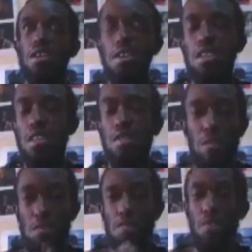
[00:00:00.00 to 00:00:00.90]
the
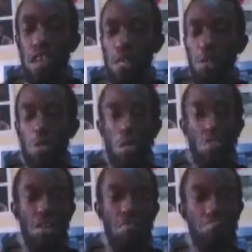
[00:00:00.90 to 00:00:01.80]
muzzle flash to show you
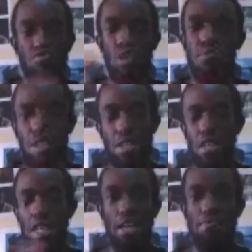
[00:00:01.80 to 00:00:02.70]
that a bullet
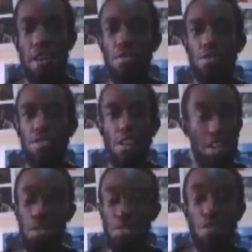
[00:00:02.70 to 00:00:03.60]
has come out. That
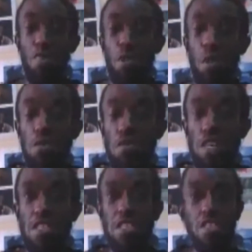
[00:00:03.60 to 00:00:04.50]
is also visual
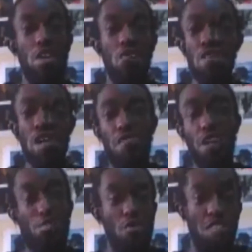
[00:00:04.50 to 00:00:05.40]
effects. We have
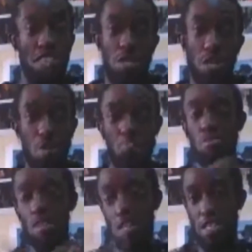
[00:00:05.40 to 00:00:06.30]
had movies that show
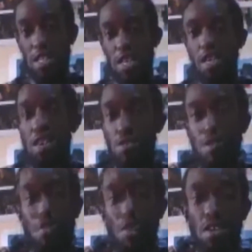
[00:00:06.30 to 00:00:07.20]
bullets here, so
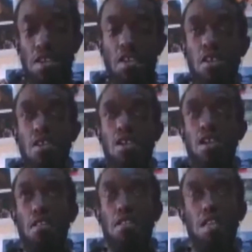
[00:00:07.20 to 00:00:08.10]
many,
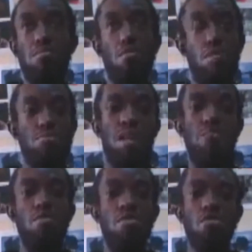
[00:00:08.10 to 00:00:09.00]
and some of them come
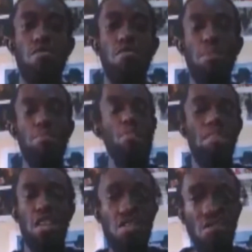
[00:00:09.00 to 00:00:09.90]
off maybe
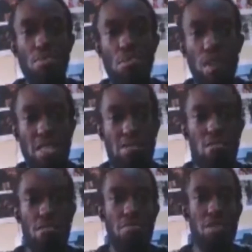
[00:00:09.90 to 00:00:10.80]
believable, and some of
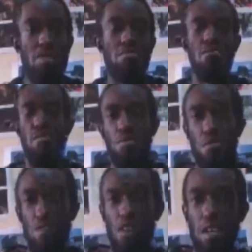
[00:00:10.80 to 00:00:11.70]
them come off very
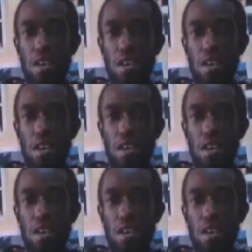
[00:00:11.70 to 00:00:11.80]
fake.